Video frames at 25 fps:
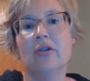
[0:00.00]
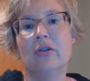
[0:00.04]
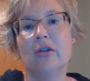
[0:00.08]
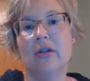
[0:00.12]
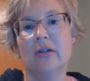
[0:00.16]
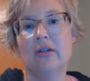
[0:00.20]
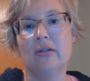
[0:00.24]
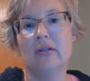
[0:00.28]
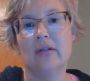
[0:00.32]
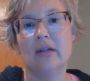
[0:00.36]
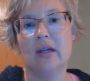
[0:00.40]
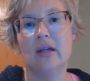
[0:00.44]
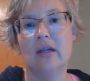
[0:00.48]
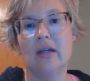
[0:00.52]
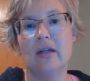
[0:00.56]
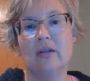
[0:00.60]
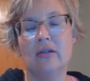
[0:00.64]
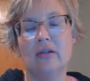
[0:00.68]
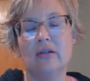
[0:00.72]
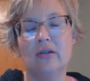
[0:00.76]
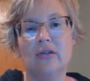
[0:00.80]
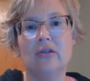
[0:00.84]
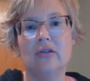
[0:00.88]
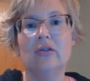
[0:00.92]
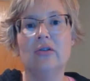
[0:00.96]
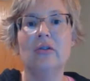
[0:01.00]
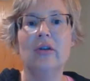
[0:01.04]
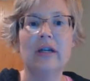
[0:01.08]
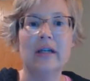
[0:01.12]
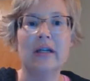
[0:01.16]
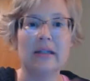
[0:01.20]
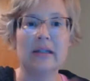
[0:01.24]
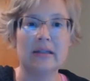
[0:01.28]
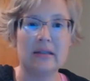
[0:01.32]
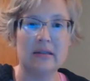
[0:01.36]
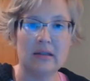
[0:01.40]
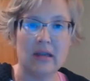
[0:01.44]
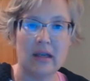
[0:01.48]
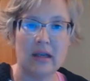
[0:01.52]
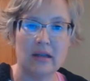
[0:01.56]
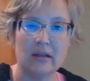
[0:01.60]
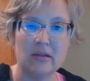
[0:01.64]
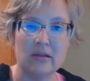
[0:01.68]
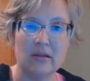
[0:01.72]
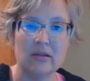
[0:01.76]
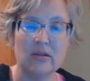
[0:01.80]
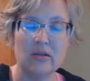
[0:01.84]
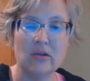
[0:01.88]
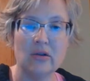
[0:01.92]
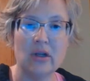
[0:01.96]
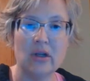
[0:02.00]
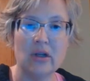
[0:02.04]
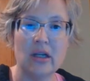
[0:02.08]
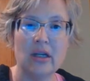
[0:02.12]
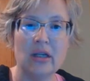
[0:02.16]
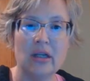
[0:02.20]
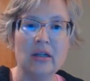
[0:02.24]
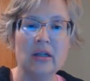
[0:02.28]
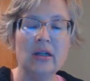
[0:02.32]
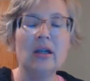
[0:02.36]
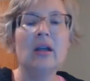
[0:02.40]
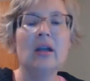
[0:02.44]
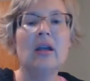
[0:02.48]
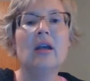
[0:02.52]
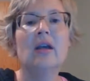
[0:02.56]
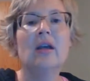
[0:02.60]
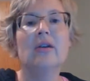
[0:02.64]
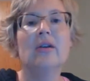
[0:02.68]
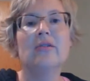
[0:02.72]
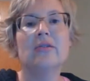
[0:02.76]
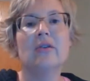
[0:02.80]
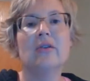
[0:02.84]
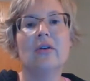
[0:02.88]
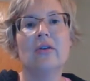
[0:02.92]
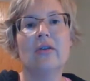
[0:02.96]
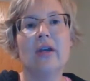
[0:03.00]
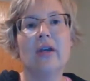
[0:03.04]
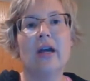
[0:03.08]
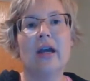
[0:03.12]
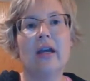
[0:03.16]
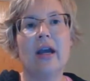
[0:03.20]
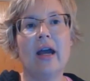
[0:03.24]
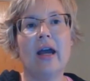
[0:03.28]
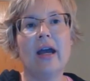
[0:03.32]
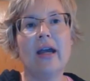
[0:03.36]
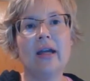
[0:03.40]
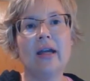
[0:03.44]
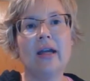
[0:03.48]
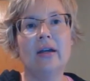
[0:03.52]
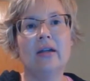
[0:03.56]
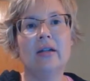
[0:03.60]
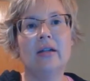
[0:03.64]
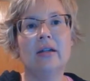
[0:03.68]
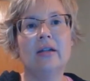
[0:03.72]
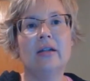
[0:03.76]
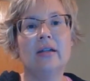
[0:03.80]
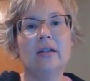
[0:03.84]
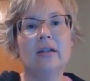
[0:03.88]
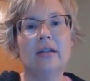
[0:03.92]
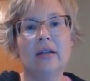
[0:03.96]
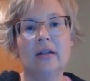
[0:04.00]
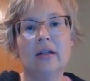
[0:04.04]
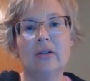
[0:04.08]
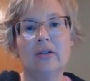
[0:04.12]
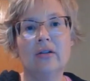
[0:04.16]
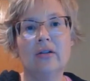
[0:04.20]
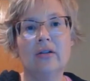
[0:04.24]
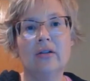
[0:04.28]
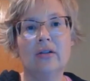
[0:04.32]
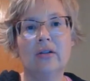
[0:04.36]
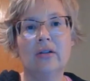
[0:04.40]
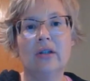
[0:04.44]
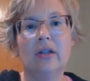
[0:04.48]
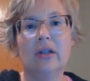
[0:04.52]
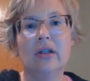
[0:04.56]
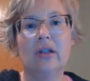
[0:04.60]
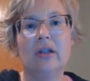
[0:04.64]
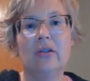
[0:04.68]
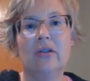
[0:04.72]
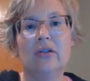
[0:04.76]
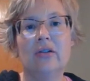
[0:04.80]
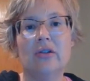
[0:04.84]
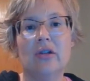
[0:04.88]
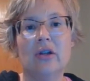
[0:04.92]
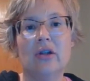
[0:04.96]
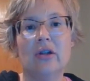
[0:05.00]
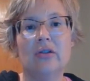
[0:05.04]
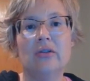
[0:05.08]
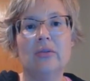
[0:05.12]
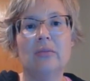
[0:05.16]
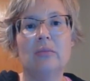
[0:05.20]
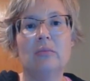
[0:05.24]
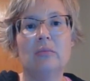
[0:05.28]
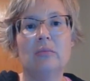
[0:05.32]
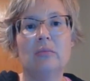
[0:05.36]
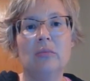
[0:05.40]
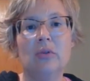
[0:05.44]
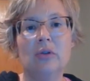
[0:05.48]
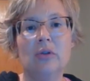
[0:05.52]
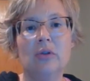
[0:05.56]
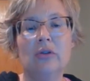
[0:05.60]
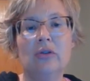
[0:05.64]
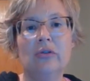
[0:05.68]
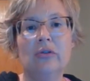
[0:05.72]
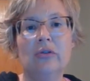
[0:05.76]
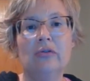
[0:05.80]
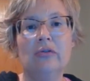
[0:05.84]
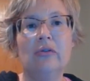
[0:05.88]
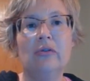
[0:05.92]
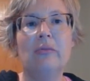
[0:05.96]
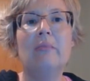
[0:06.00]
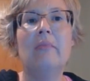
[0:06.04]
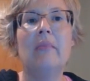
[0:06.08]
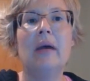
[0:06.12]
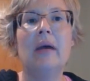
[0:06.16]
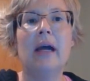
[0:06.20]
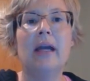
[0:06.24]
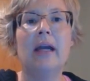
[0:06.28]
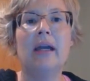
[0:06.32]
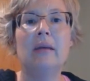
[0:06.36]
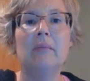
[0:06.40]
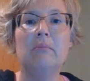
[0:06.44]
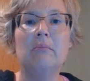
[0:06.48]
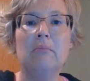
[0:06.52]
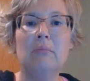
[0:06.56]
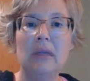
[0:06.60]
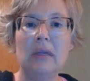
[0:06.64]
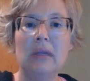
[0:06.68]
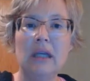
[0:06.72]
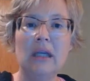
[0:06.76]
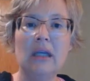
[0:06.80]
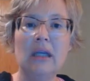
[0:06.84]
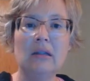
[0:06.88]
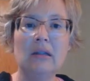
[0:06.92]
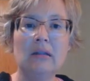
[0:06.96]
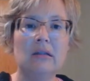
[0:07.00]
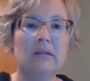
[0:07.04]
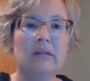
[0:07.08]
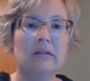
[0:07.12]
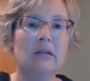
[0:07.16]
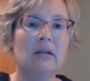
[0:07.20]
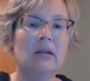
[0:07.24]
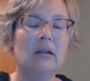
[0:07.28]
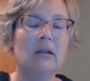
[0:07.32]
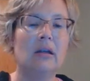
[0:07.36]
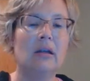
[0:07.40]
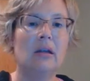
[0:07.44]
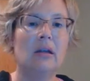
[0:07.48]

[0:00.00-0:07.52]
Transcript: You can set it to extend screen so that I could literally just move my Meet